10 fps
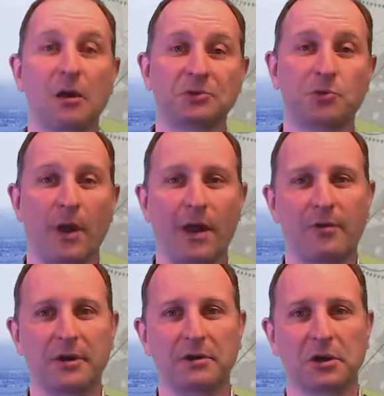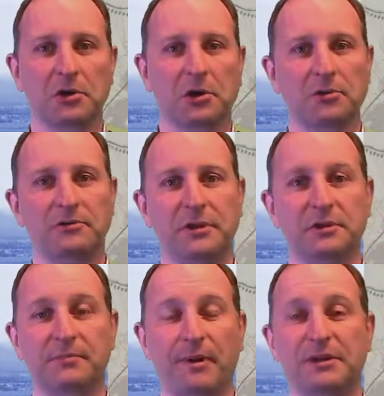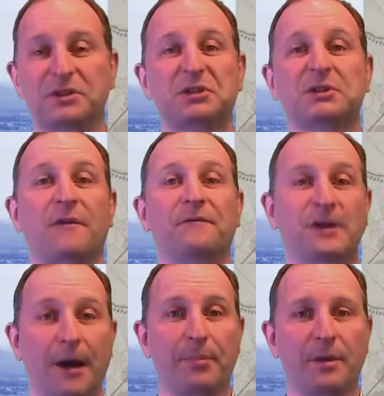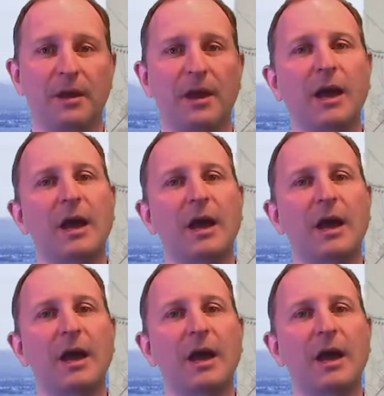elsewhere and conclude that it's been stuffed up,